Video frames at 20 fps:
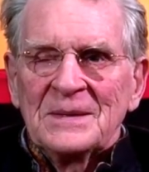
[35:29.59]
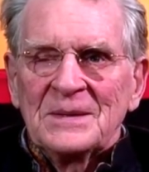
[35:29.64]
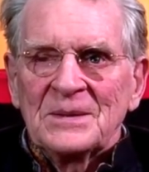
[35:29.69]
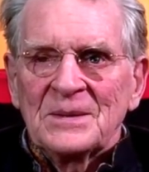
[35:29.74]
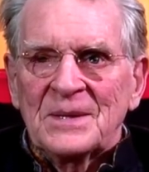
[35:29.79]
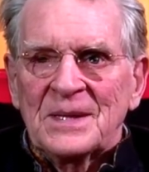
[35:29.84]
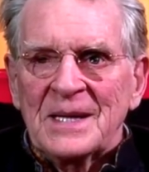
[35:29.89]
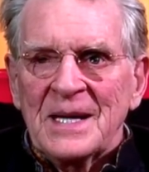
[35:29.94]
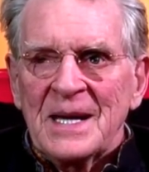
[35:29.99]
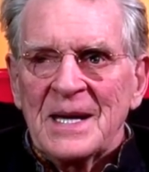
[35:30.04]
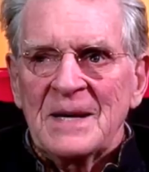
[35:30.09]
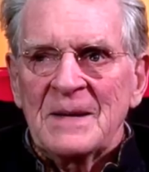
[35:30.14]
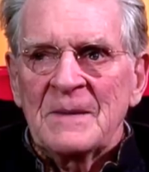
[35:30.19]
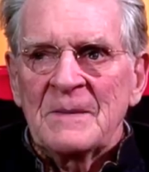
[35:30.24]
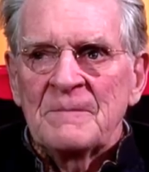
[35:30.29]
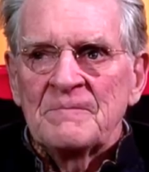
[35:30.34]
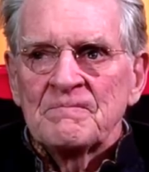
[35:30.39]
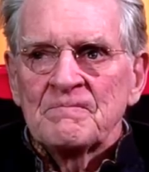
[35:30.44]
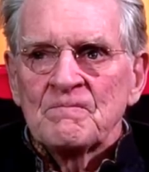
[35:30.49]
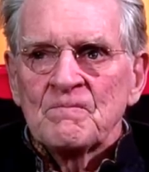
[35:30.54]

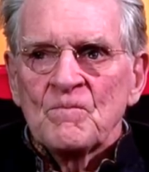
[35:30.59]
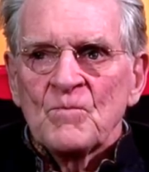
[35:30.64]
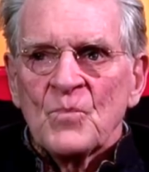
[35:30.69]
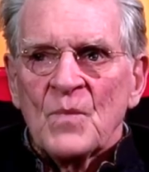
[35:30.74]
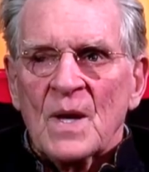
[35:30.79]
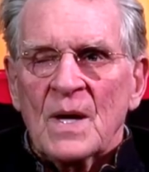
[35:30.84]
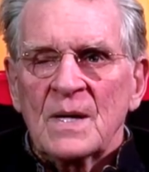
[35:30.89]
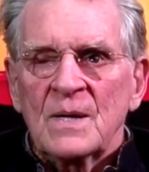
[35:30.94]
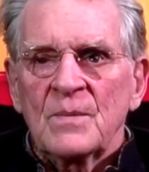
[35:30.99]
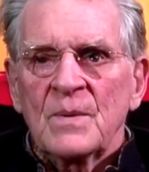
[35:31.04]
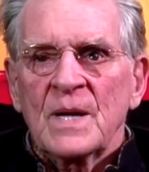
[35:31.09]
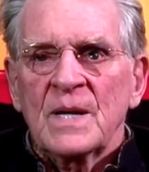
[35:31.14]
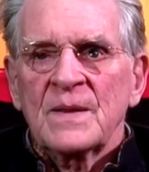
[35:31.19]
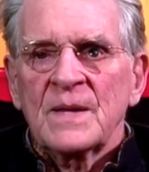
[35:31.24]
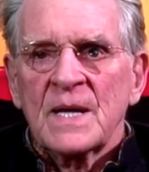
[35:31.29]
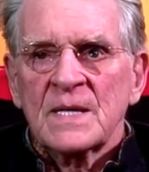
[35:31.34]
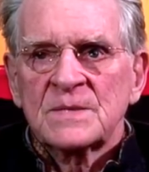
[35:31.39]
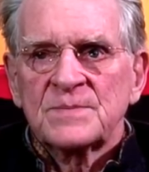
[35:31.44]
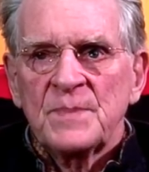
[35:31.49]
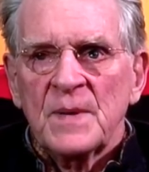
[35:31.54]
Okay? Anyway,
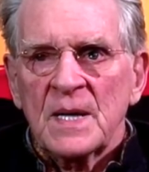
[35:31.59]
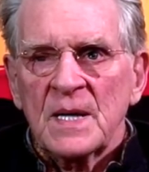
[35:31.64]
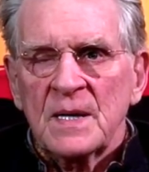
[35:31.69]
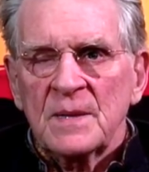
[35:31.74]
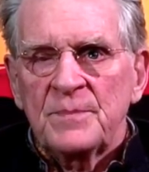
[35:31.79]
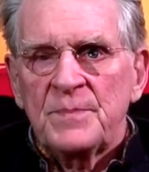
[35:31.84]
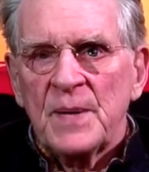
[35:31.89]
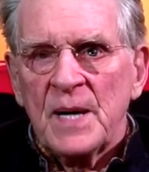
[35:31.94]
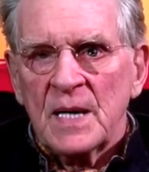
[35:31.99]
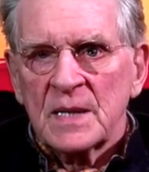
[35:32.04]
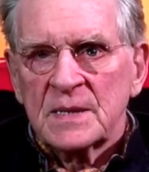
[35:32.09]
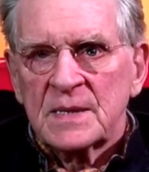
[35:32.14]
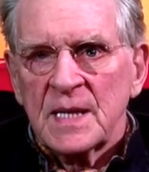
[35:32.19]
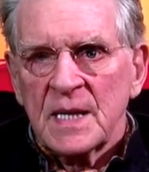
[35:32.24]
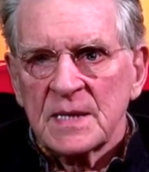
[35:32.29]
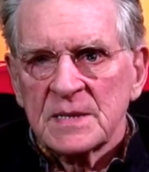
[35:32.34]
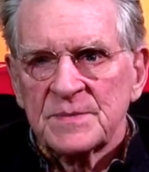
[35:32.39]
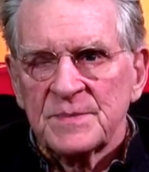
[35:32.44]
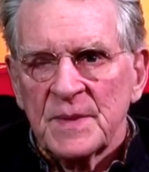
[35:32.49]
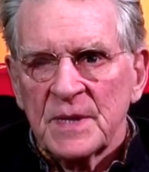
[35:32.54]
that's my
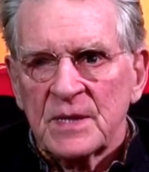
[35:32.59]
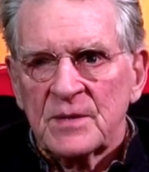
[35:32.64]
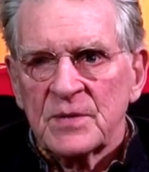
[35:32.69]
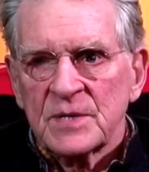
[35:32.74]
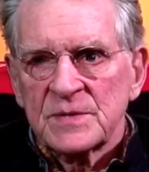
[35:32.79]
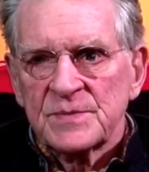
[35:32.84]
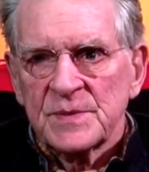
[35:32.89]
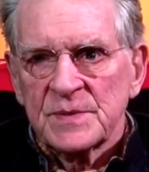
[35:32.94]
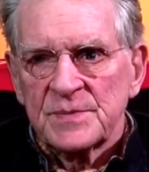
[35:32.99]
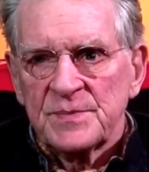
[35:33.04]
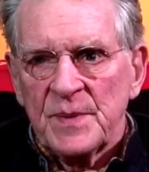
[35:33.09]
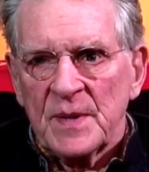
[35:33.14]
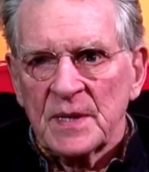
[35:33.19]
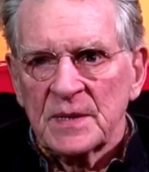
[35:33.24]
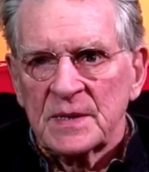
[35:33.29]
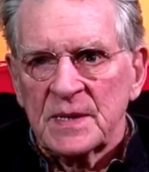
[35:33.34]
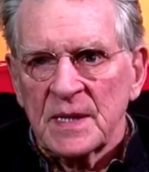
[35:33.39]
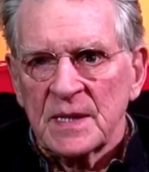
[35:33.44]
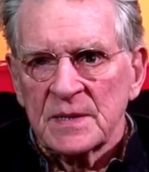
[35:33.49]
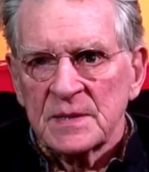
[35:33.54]
podcast, my Christmas
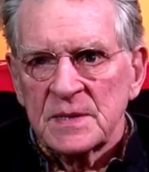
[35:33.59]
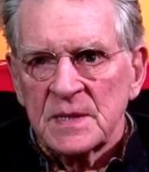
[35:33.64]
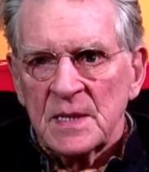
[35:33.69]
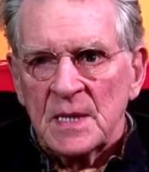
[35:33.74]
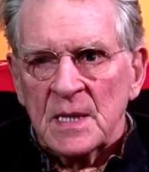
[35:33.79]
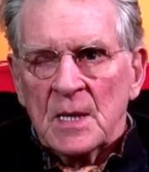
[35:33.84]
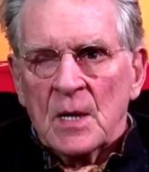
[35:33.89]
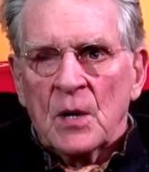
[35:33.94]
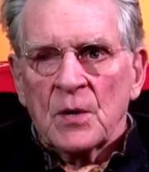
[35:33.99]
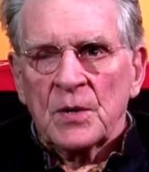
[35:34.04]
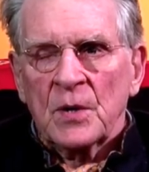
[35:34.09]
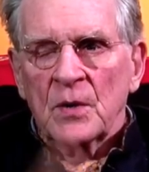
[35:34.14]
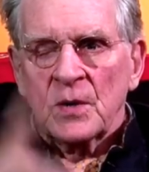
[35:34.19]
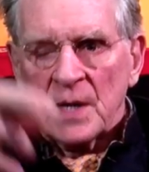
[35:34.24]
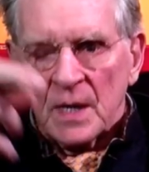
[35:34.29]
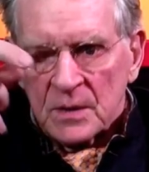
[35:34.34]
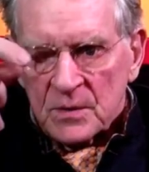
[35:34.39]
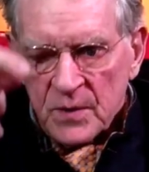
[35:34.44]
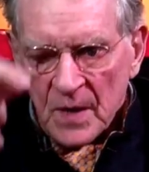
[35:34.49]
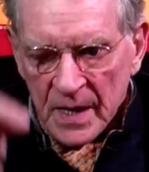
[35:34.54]
podcast. Oh, no,
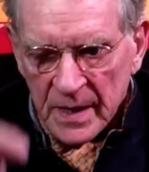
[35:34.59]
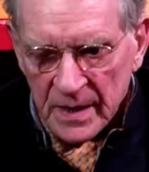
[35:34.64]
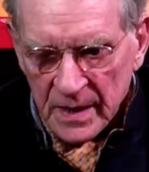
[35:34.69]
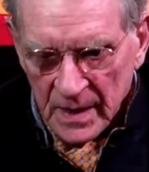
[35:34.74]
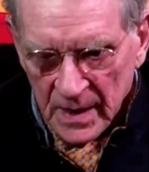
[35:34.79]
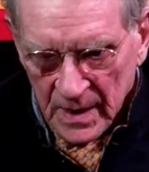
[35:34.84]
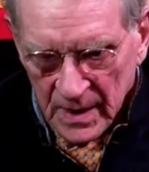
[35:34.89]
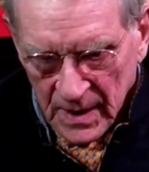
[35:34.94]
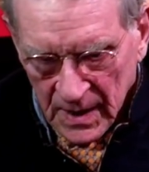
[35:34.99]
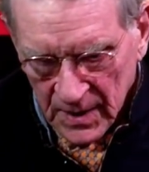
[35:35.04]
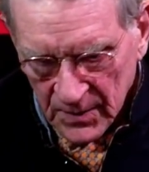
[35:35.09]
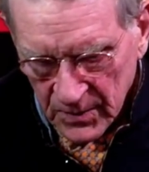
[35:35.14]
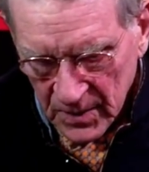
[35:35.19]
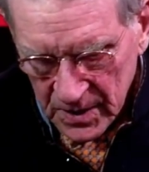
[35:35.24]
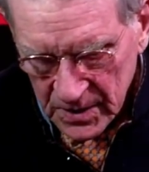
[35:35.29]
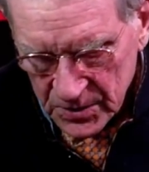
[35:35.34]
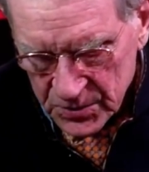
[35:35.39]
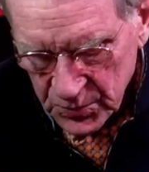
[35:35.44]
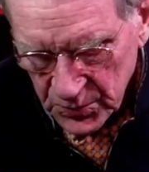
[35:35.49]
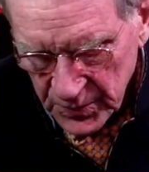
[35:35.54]
not quite. I
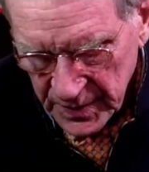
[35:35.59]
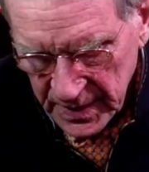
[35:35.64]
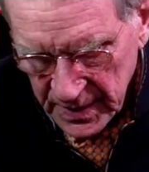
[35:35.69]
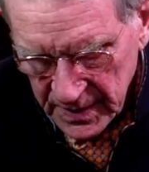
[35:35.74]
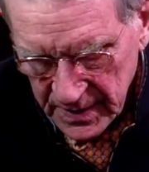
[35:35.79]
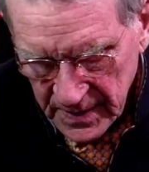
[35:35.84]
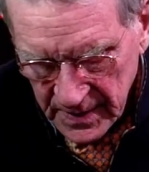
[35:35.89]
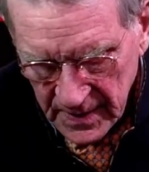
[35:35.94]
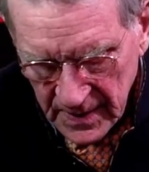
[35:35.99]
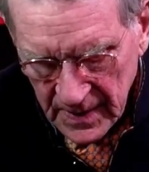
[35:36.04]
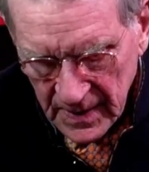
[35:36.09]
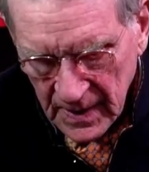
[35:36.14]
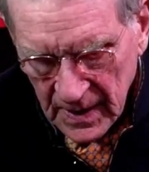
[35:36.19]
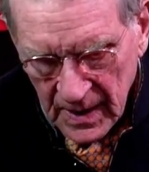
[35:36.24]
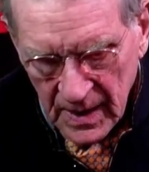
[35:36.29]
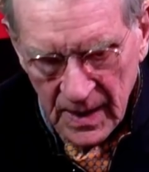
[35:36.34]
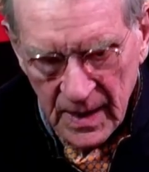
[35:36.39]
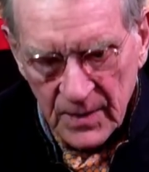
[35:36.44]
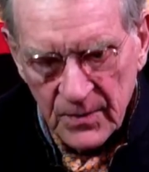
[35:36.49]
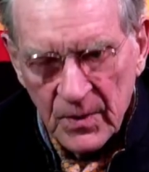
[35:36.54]
wanted to read.
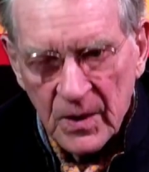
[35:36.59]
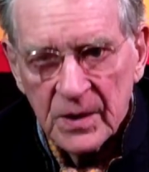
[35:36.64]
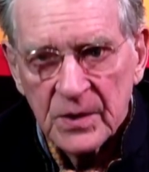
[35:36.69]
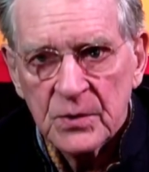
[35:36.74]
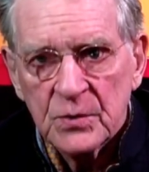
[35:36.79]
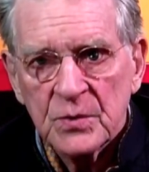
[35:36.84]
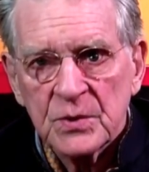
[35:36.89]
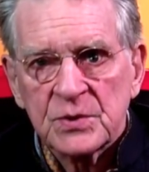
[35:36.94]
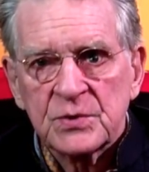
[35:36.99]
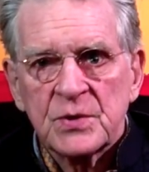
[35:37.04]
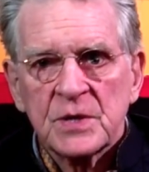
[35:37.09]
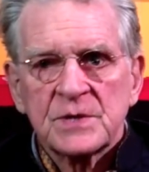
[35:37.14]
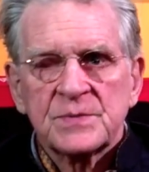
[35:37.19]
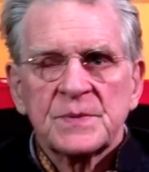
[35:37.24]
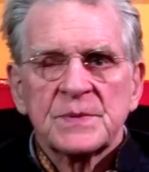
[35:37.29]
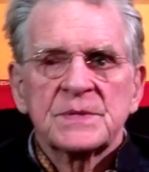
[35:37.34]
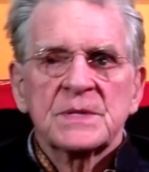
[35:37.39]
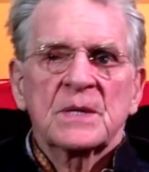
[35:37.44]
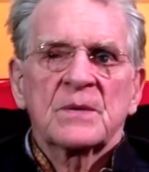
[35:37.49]
All I want to do is Christmas.